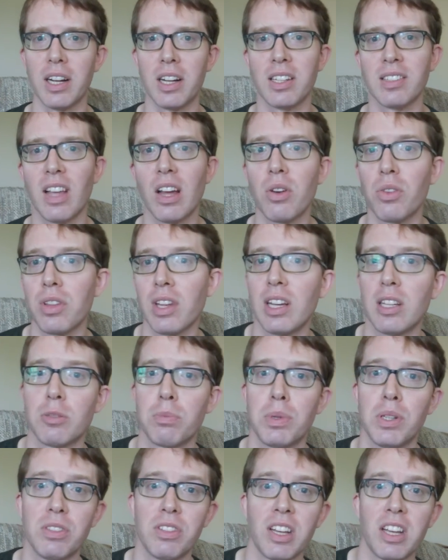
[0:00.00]
because I don't think it's
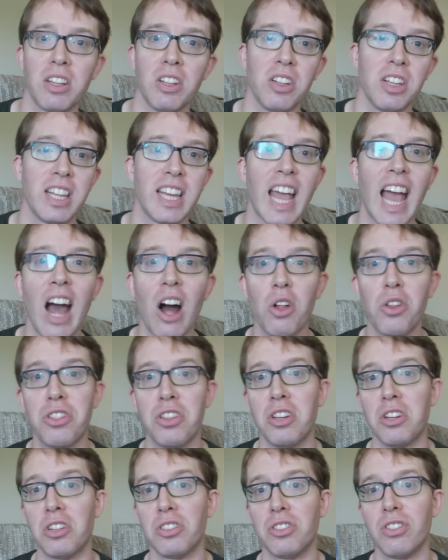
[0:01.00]
particularly healthy or